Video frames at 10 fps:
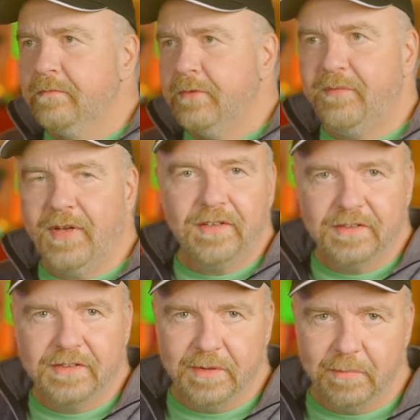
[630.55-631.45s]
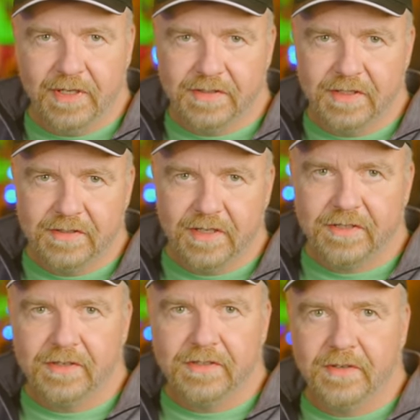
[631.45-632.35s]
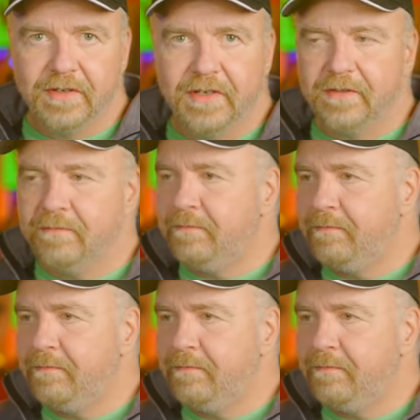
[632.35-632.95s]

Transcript: In fact, it's in the BSS section, so there you go.